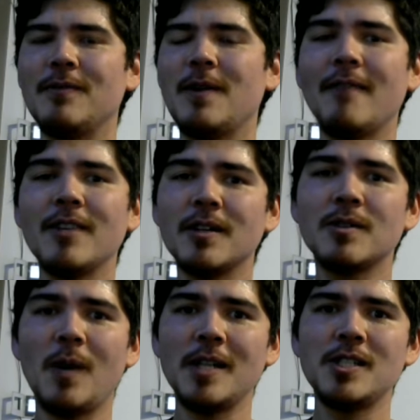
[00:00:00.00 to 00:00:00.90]
if you have any
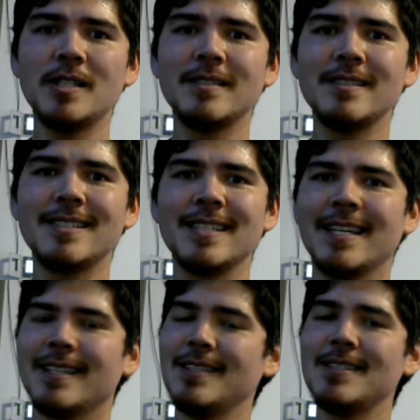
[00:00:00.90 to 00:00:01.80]
good questions,
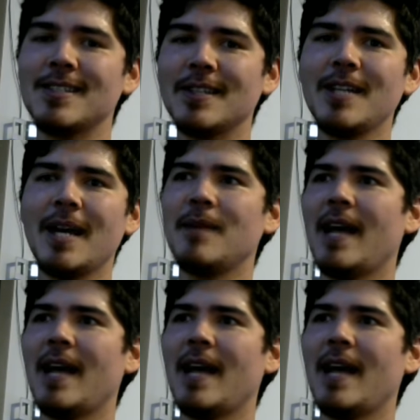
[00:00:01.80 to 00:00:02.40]
this is the time